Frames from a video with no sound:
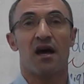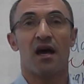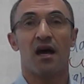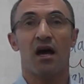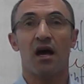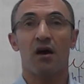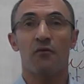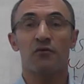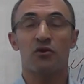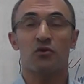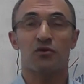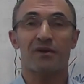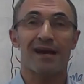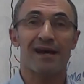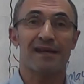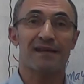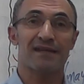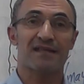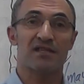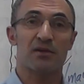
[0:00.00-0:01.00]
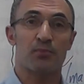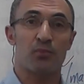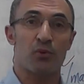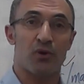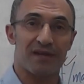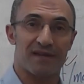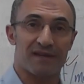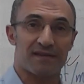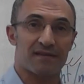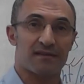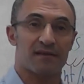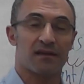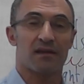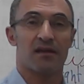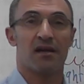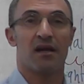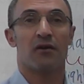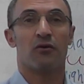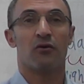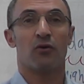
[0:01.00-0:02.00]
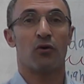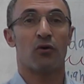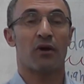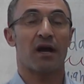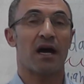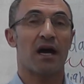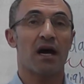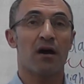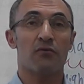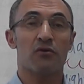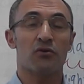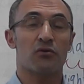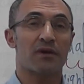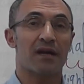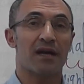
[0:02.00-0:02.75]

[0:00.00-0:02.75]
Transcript: how you can express or how you